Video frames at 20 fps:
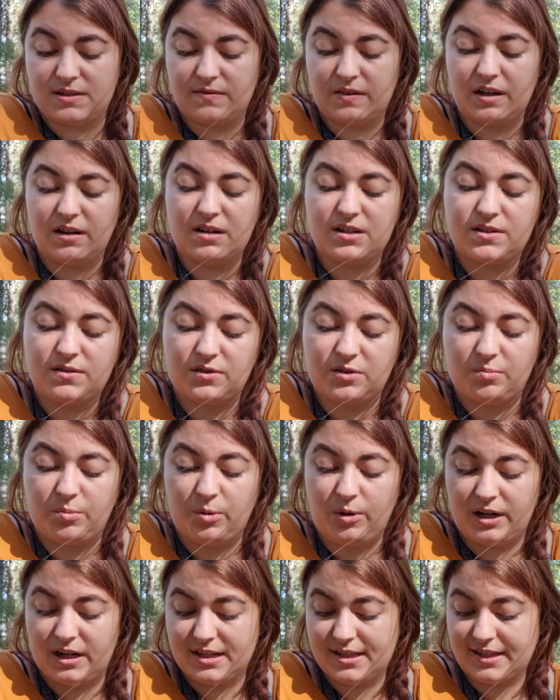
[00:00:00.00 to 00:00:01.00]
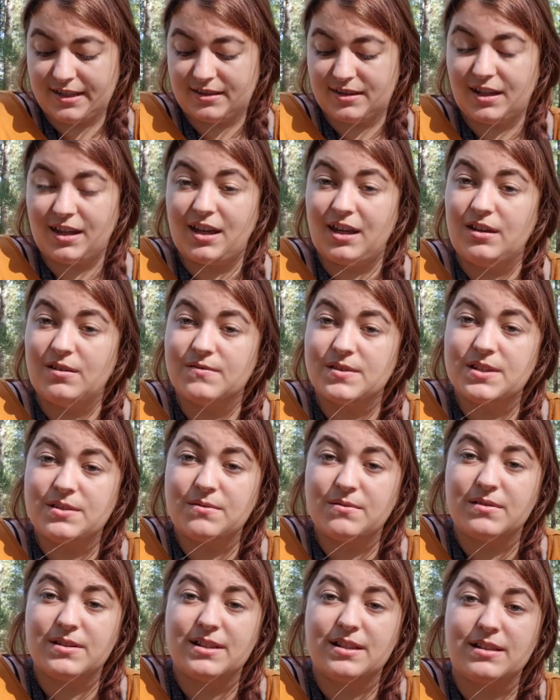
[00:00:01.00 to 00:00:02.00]
very to the point. It's like the King of
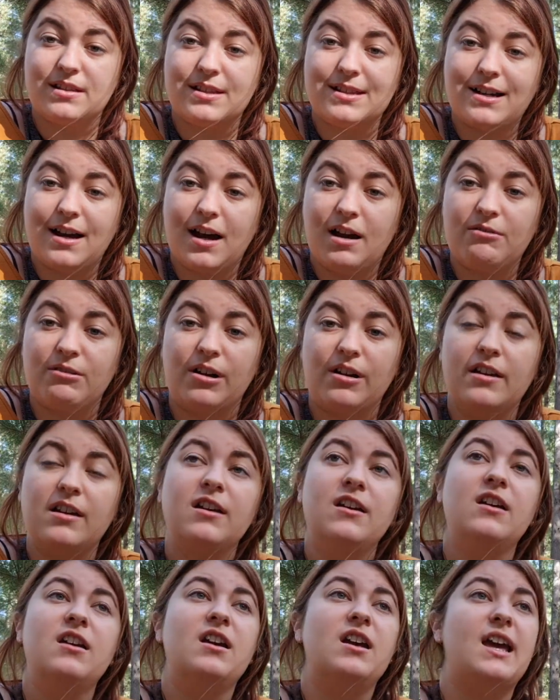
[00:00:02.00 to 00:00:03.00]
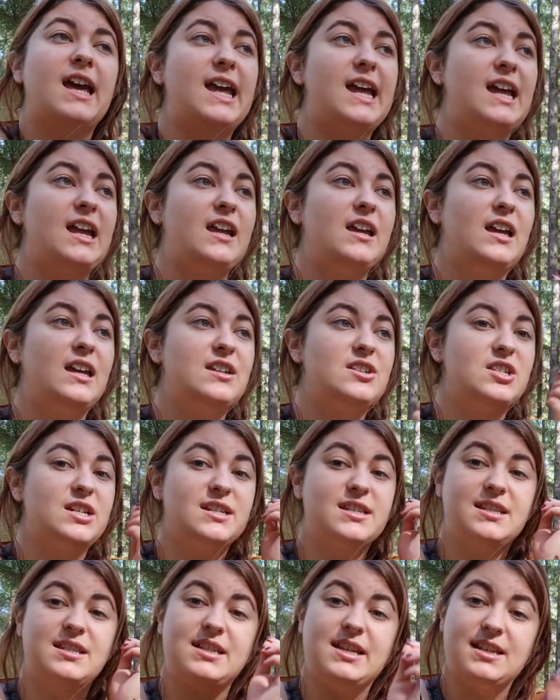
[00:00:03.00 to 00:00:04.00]
Swords in the tarot. He
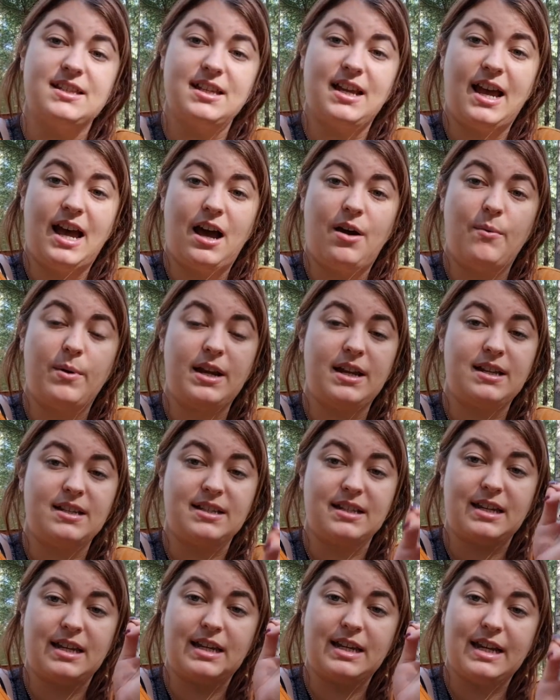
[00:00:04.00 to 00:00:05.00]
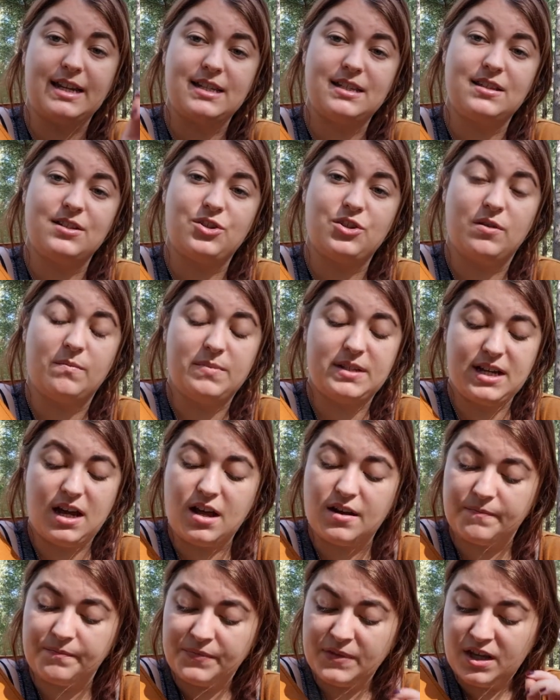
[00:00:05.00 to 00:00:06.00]
just says it how it is and he gets the job
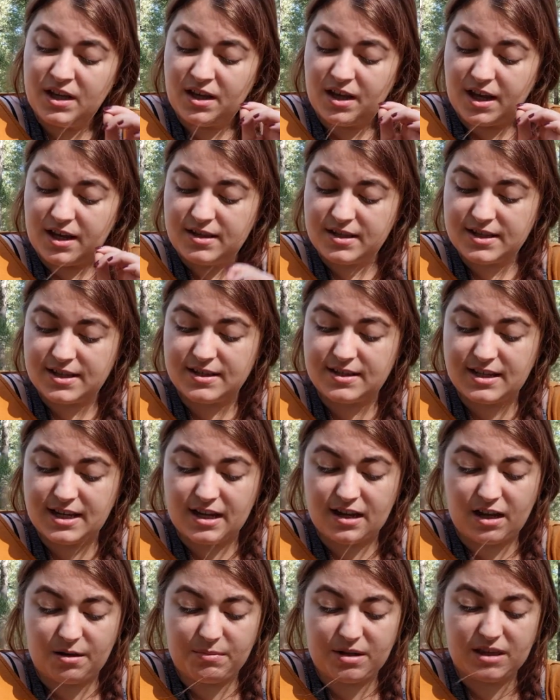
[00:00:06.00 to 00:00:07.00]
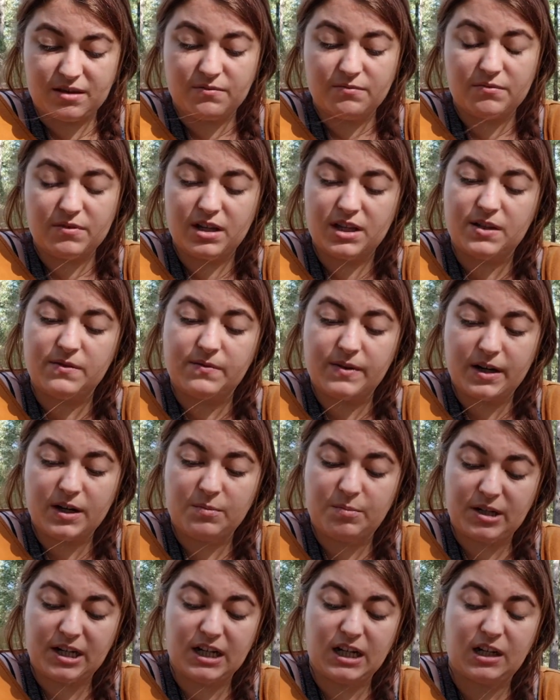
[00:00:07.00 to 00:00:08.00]
done. And this is it. I mean, in the very
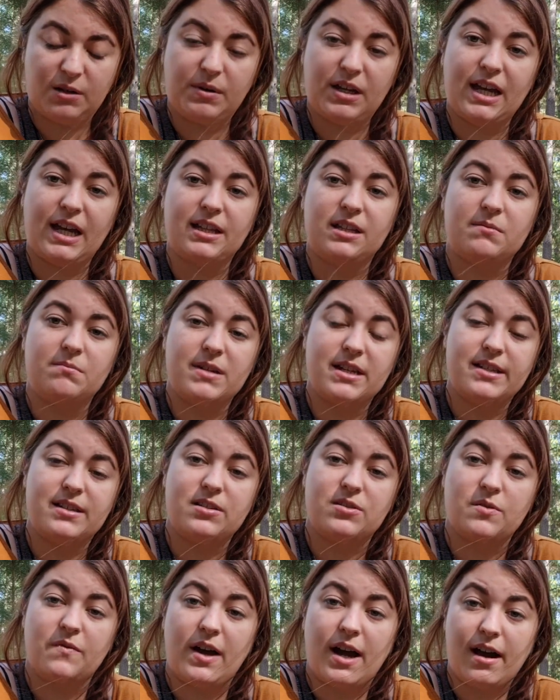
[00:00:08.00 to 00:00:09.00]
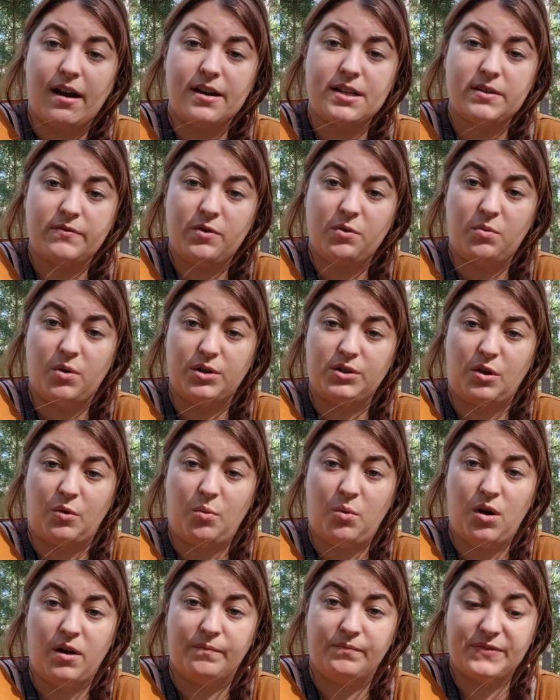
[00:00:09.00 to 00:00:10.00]
beginning, we had the message of ask for what you
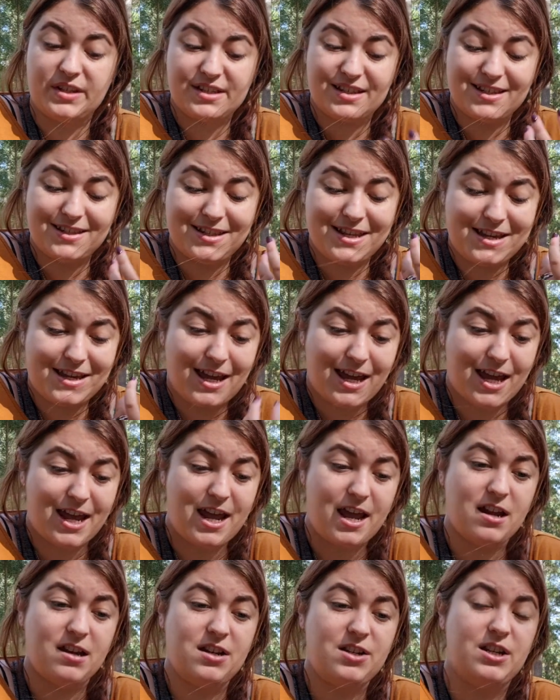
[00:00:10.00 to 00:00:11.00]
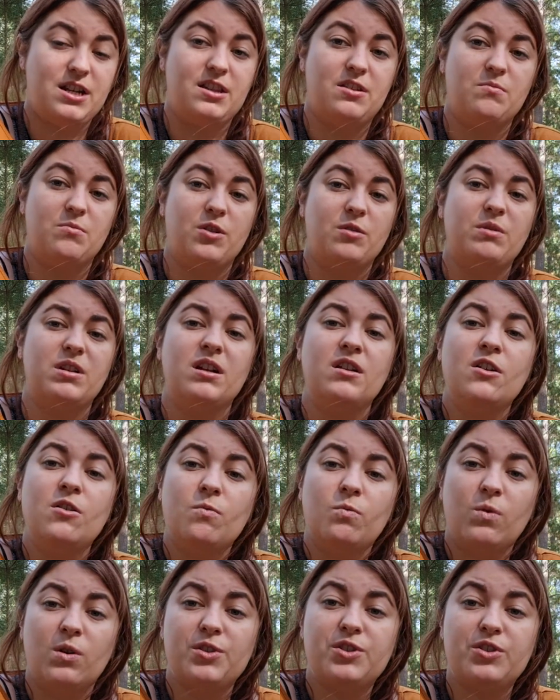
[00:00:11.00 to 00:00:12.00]
want. This is the key energy at the moment.
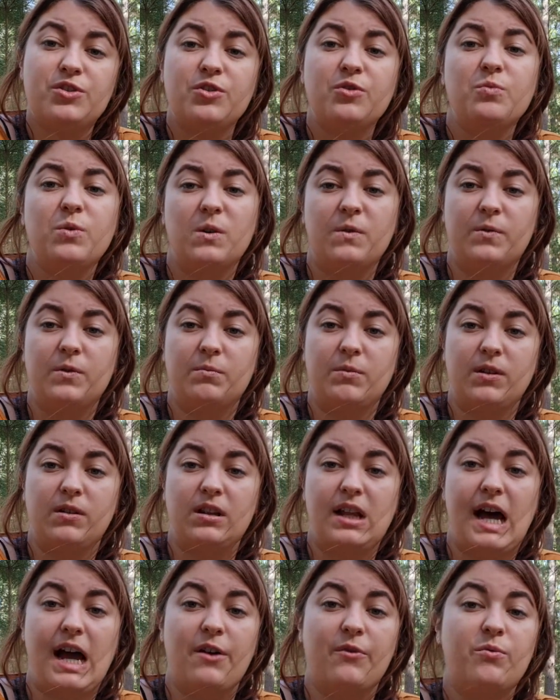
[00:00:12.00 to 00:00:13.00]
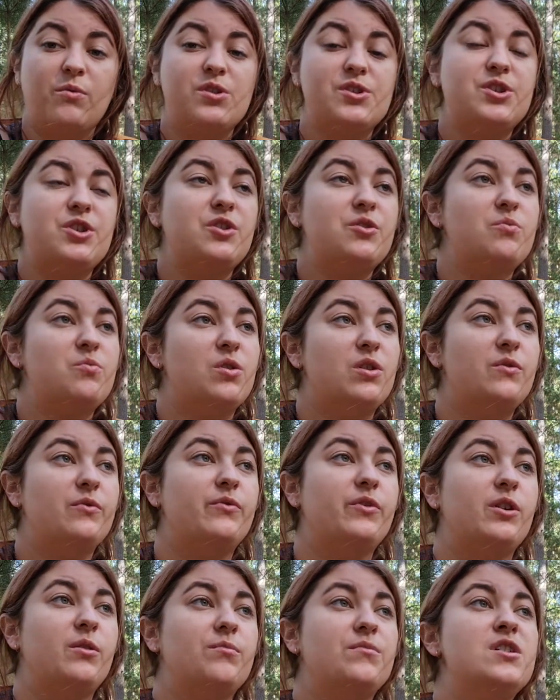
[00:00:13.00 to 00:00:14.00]
What do you want from your life? What do you want
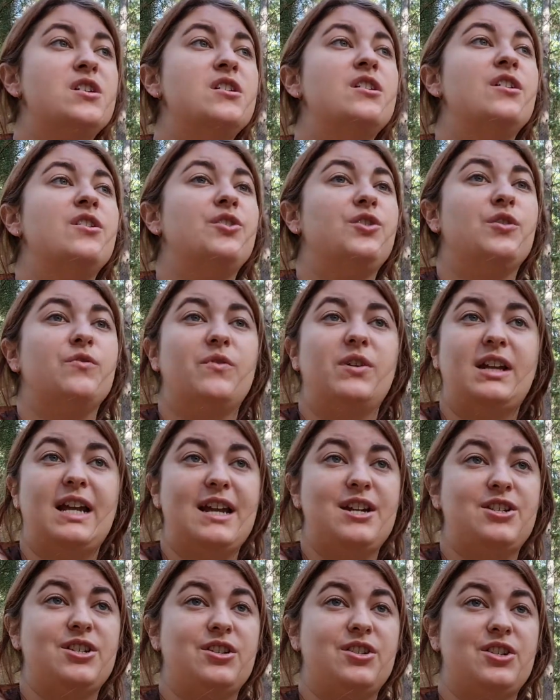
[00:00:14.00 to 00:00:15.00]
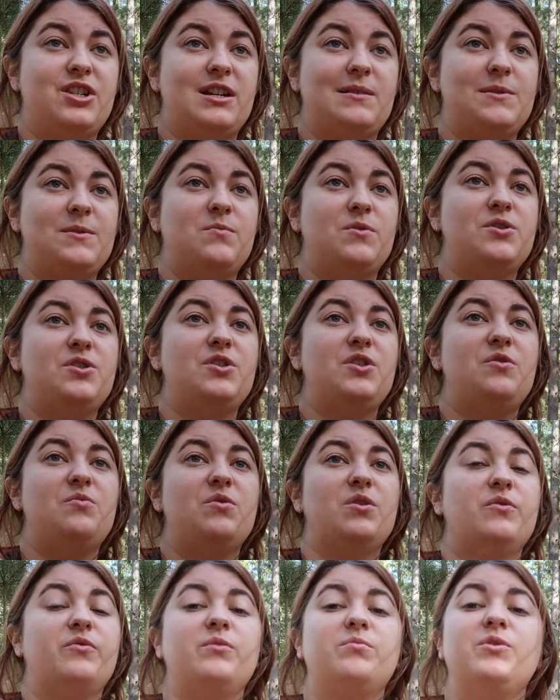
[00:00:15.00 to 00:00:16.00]
from your relationships? What do you
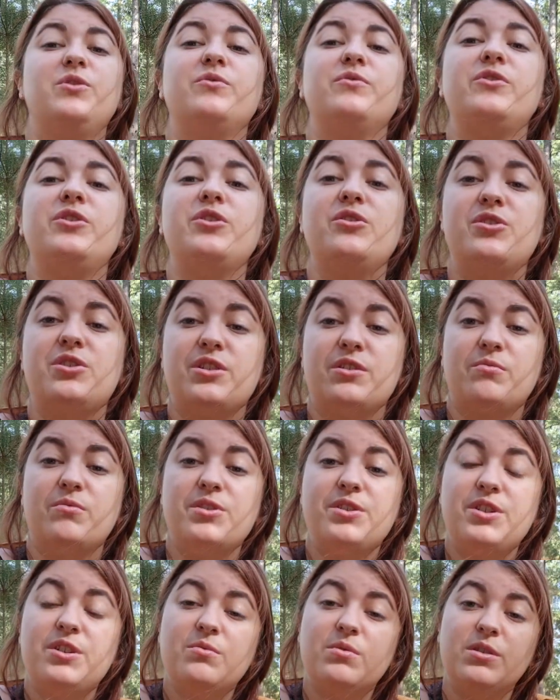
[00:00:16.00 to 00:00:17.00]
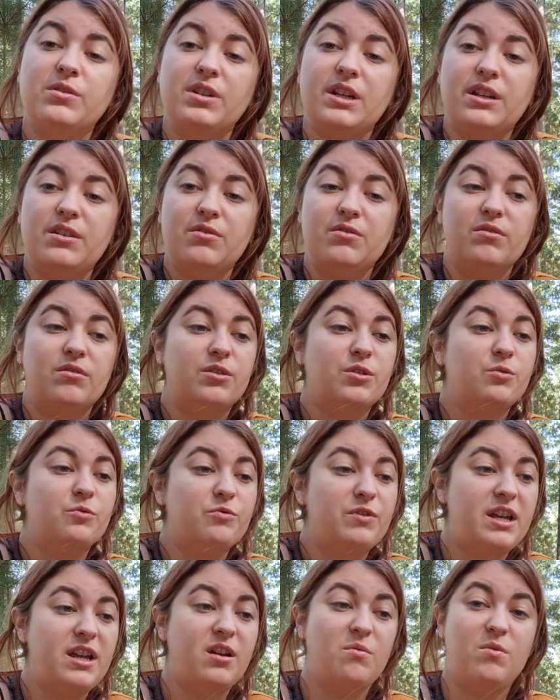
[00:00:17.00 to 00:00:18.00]
want from your future? What do you want in your
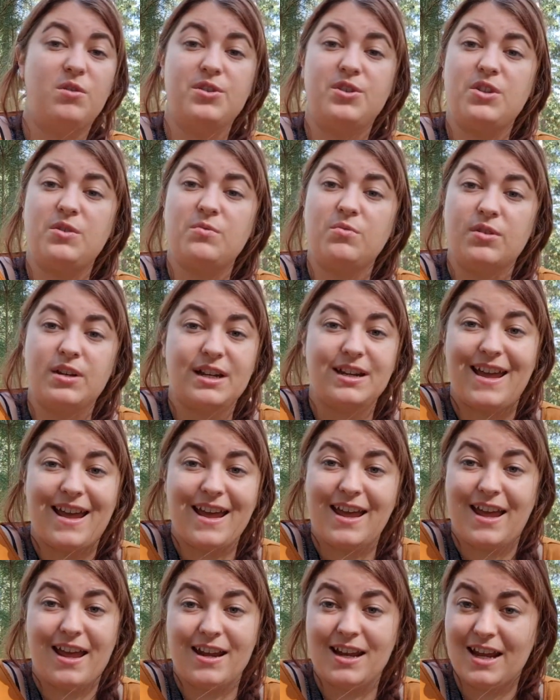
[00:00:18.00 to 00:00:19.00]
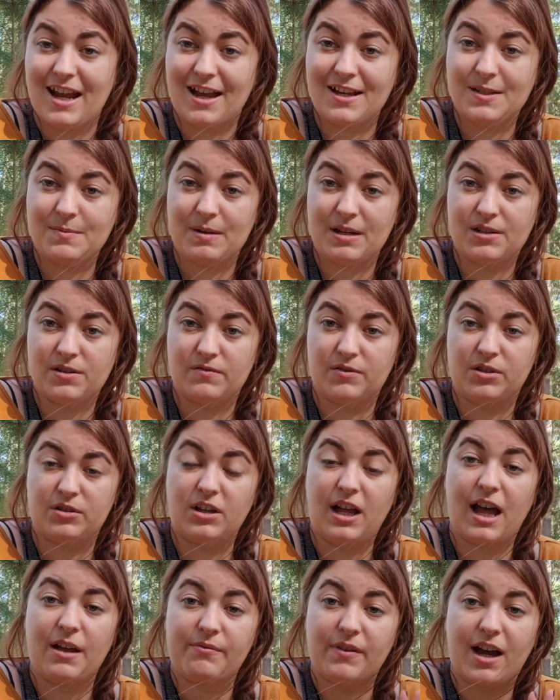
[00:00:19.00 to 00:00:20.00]
career? What do you want in any aspect of your
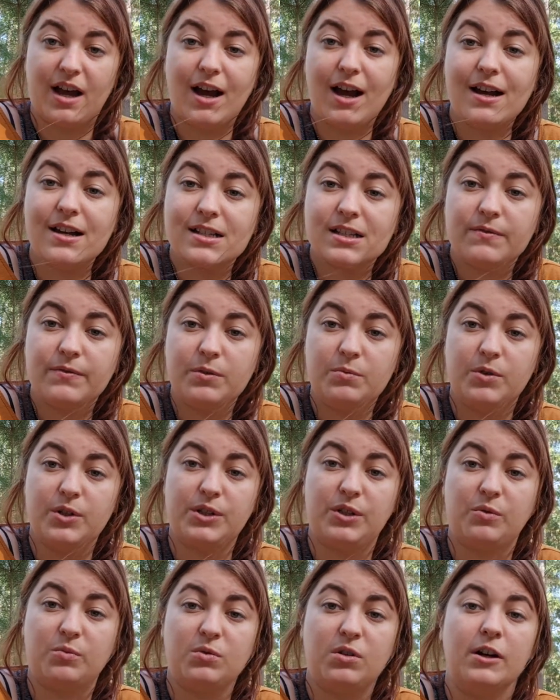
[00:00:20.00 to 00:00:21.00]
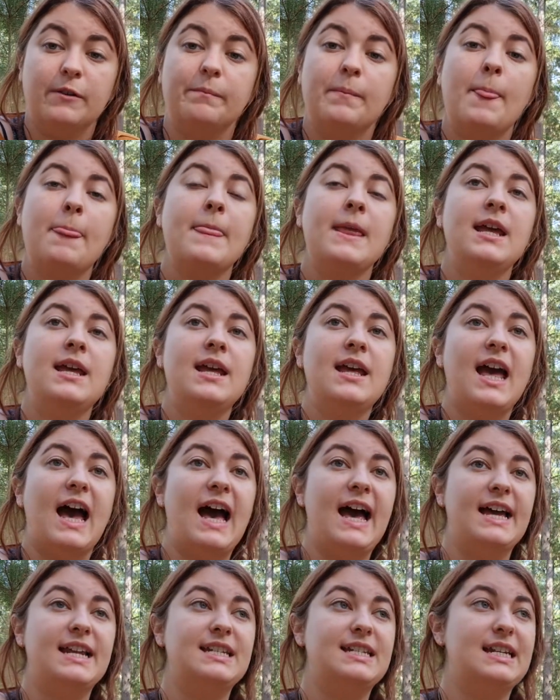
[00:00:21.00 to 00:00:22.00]
life? Ask for what you want.
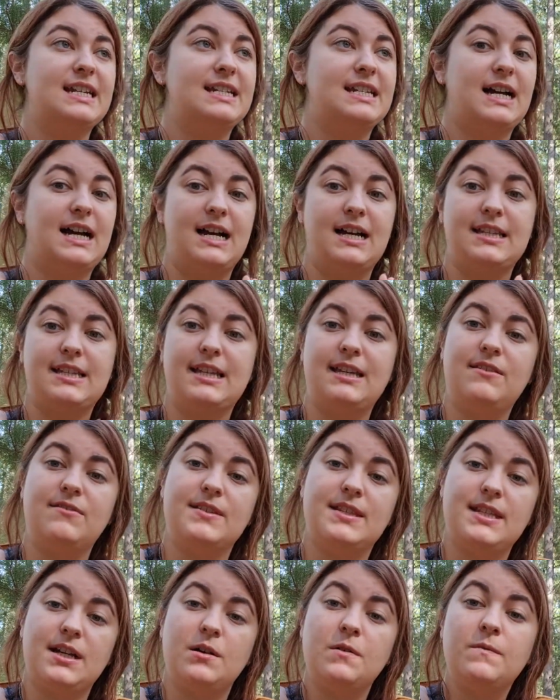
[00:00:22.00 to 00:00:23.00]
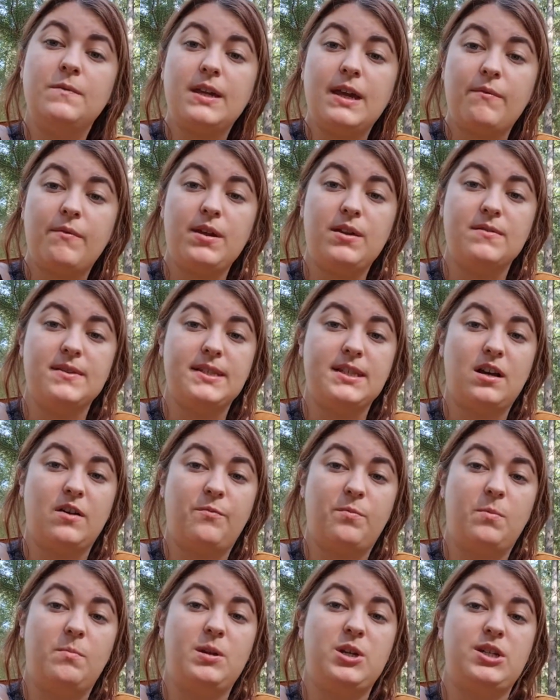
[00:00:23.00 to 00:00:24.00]
And it's asking yourself, giving yourself
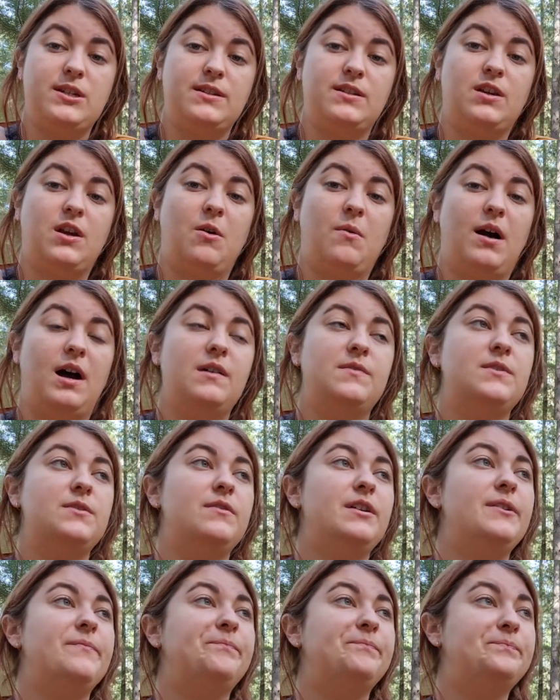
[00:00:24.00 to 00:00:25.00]
permission to go after it,